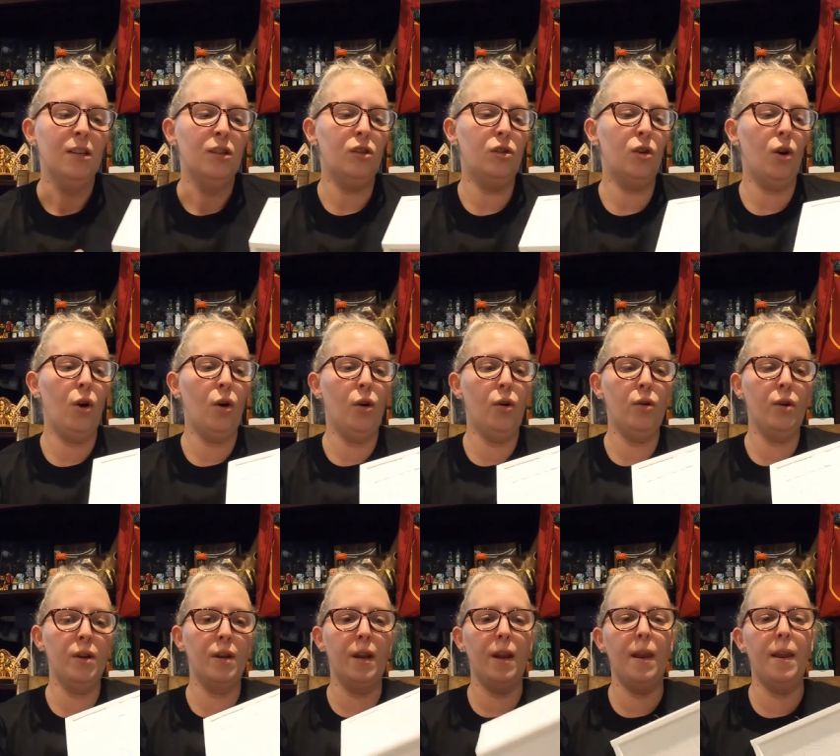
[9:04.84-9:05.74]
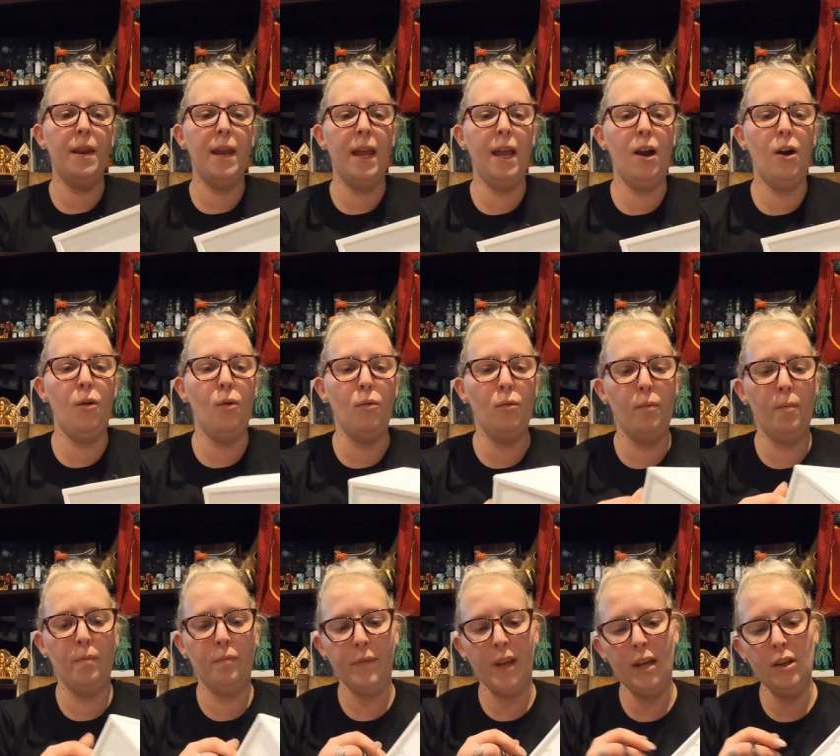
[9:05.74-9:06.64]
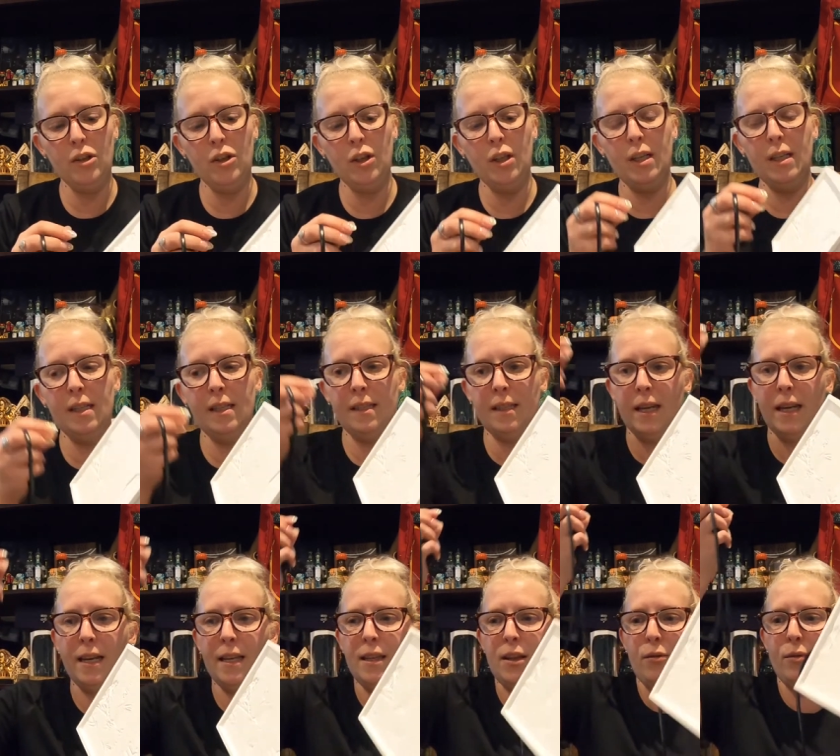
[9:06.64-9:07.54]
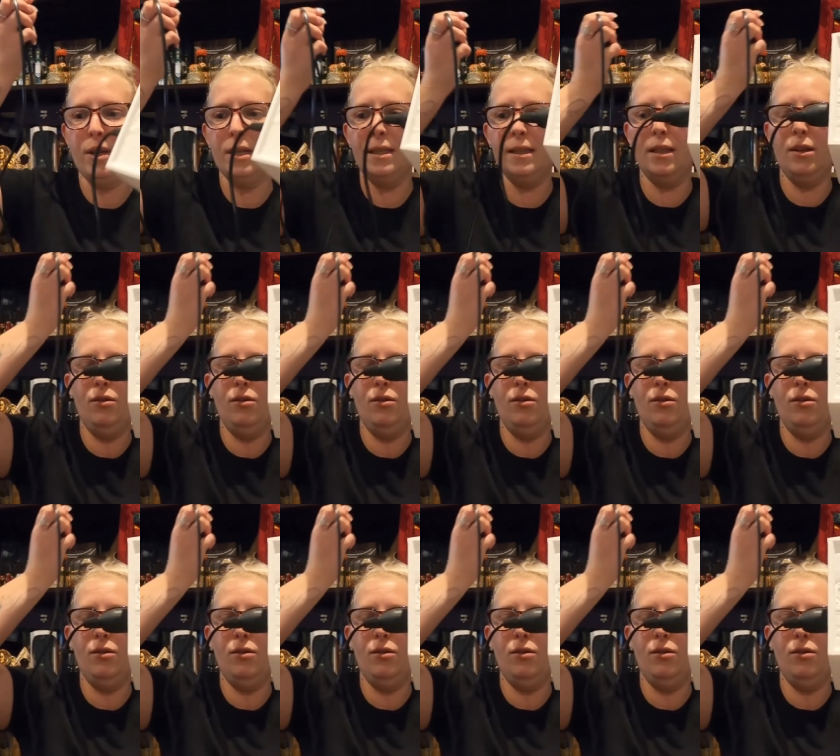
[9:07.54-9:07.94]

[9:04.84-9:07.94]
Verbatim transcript: So now, as you can see, there is